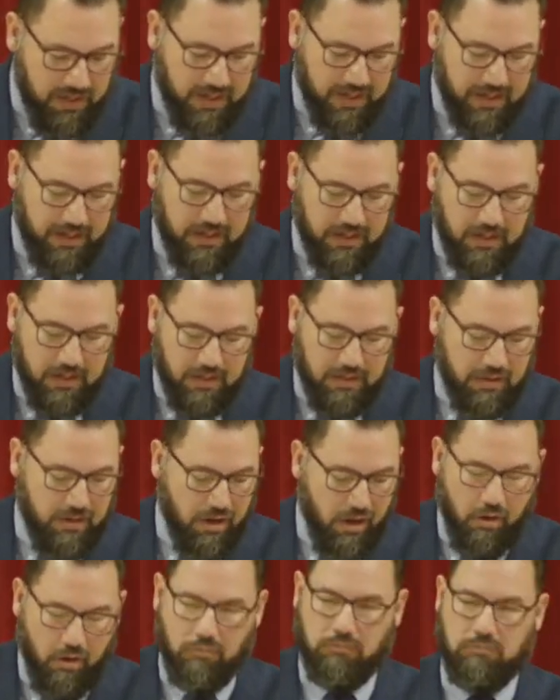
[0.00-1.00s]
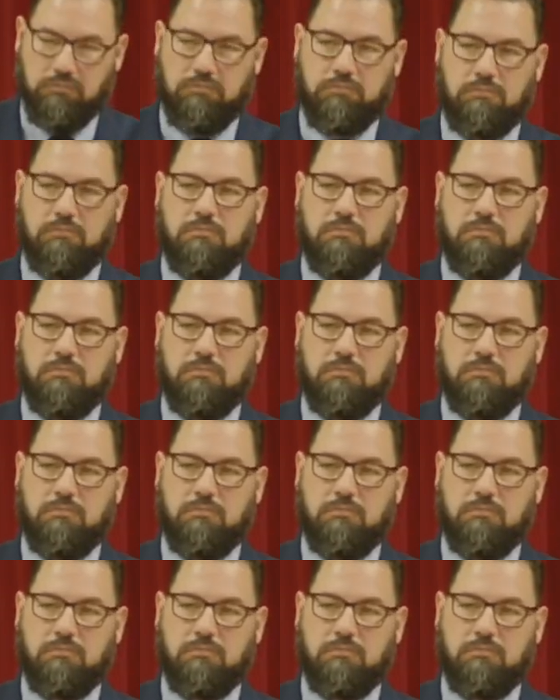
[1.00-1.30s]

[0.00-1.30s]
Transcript: Like, no,